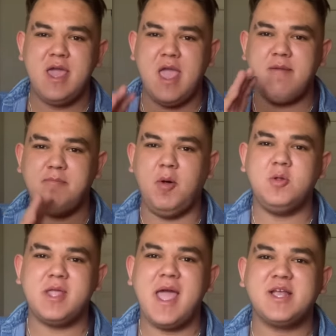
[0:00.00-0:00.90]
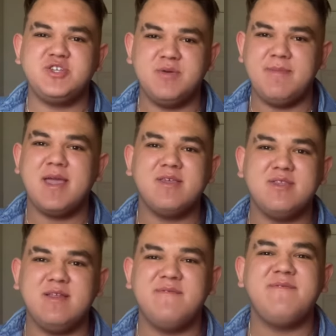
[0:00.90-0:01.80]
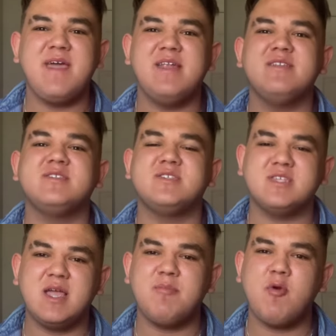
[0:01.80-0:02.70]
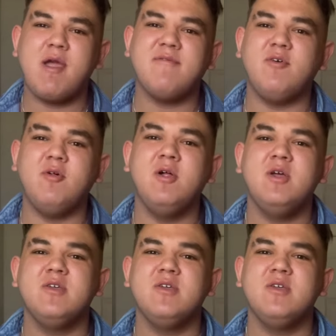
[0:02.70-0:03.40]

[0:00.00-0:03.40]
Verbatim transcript: a bolt-action magazine-fed sniper rifle.